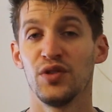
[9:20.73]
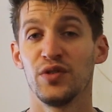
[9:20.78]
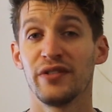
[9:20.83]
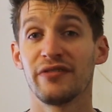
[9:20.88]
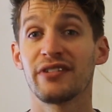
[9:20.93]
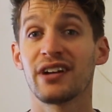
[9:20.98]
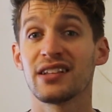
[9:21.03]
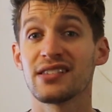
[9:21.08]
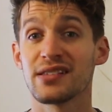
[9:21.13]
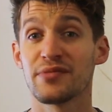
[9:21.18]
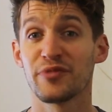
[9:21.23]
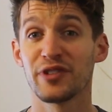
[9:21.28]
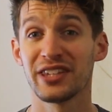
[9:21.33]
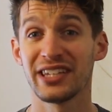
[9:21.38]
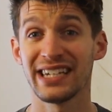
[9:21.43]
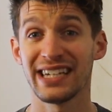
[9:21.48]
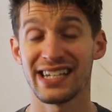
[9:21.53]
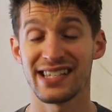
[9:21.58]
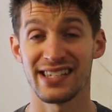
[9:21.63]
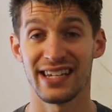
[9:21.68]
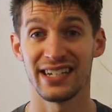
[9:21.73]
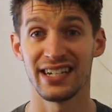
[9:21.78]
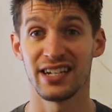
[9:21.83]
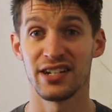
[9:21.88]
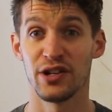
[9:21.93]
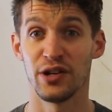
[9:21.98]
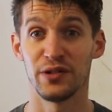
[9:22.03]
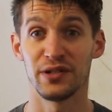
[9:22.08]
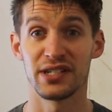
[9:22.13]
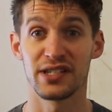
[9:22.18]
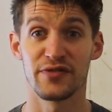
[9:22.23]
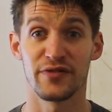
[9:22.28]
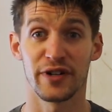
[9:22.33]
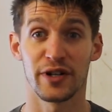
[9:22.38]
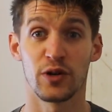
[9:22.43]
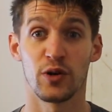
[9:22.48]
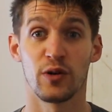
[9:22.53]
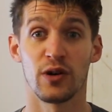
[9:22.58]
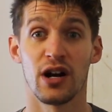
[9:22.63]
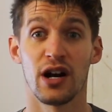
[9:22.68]
We've gotten some really exciting notice
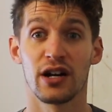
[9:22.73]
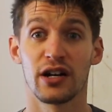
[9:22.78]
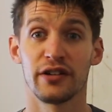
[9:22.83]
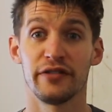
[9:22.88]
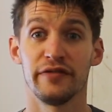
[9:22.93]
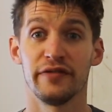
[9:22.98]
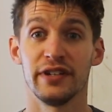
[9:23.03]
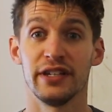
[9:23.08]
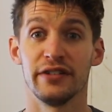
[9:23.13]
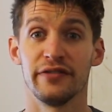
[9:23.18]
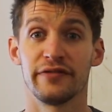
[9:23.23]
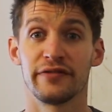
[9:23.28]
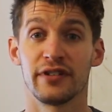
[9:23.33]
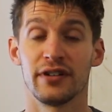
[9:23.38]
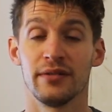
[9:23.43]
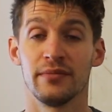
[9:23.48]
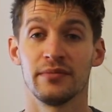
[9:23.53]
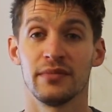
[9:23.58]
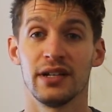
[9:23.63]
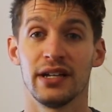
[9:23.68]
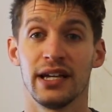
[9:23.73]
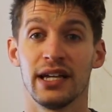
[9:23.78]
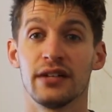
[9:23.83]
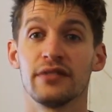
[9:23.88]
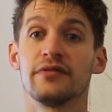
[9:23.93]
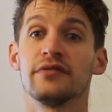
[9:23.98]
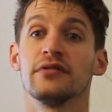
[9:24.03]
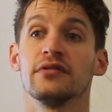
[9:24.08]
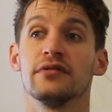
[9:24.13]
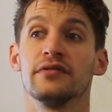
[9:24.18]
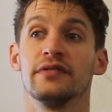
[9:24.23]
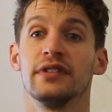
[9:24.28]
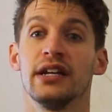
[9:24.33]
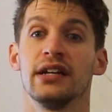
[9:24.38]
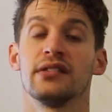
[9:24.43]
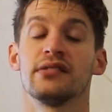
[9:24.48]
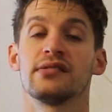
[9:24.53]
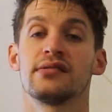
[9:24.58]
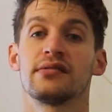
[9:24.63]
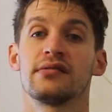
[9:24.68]
for Core-ography from a handful of
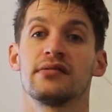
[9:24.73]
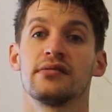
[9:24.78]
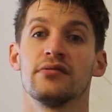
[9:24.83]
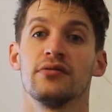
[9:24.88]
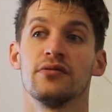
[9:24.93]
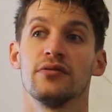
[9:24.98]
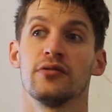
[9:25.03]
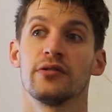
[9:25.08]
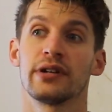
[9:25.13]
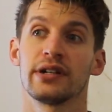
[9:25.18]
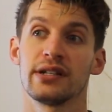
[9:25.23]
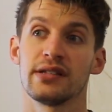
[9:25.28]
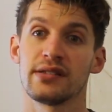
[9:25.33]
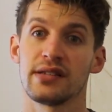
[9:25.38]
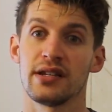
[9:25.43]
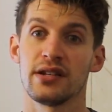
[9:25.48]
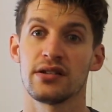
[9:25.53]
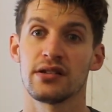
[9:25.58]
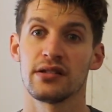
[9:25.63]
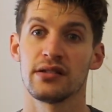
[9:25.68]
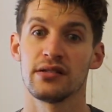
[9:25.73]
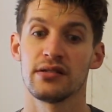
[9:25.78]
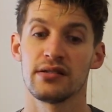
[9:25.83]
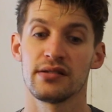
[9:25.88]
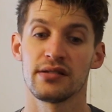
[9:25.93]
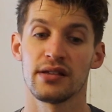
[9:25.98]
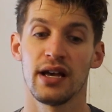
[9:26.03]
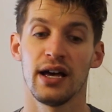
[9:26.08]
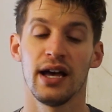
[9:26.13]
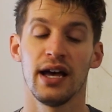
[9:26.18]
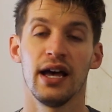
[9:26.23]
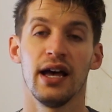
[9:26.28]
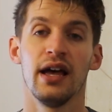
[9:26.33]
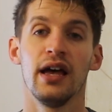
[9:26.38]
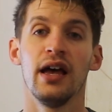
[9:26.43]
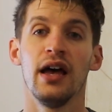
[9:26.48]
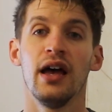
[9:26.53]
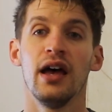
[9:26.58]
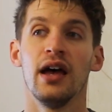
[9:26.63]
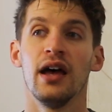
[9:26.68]
dance organizations
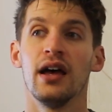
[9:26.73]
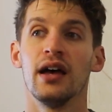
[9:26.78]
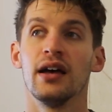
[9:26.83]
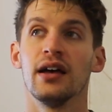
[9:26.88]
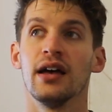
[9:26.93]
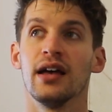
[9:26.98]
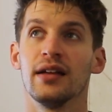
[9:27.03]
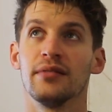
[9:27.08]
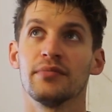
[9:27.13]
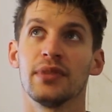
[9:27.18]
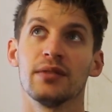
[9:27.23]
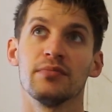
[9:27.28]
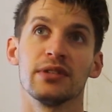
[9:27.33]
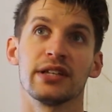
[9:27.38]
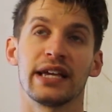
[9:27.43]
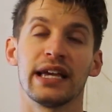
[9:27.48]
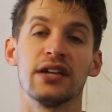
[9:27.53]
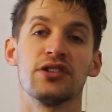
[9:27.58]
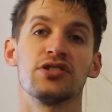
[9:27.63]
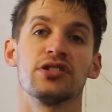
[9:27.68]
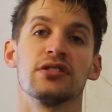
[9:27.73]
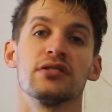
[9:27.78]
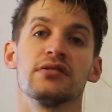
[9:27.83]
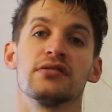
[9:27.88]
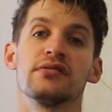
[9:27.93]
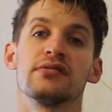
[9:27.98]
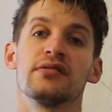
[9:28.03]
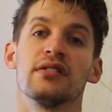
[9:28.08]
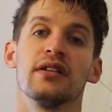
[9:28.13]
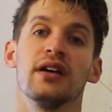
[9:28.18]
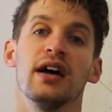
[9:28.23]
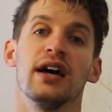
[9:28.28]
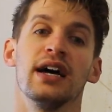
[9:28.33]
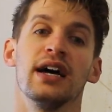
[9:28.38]
and publications.